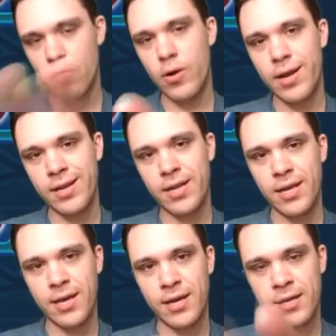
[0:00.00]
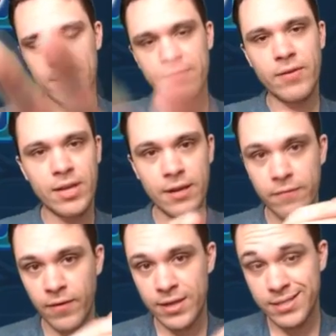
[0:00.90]
go ahead and leave any
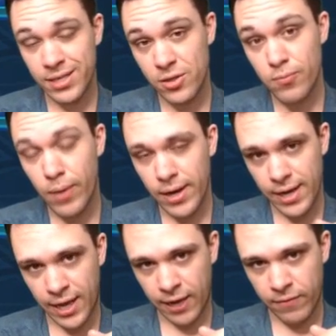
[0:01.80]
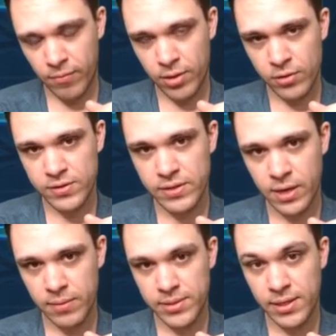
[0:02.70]
advice that you might have about your
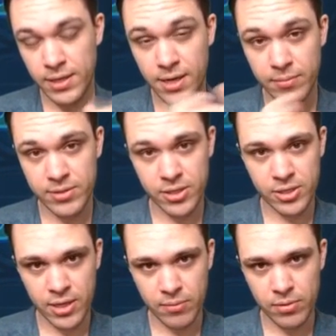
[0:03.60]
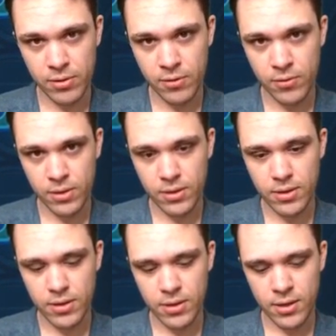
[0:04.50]
setups in the comment section down below
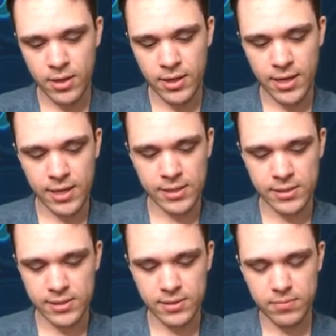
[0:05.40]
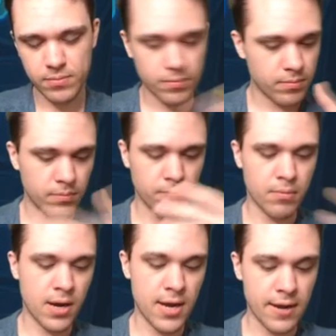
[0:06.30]
uh, in case
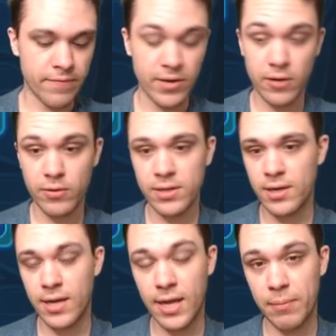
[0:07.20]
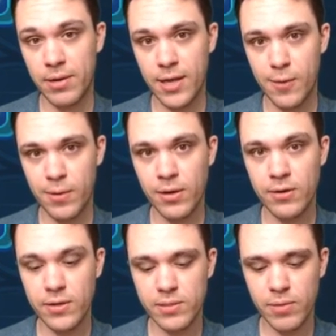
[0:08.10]
my video didn't happen to help out
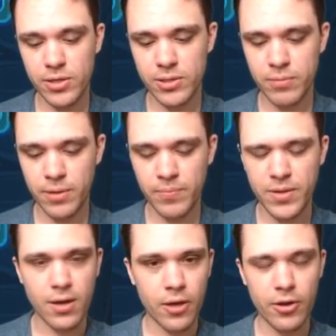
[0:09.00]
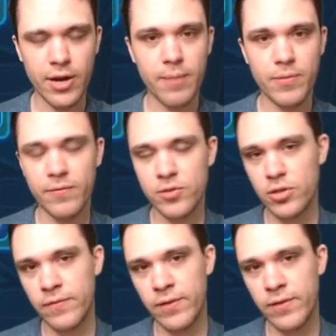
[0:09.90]
nearly as much. But other than that, if you enjoyed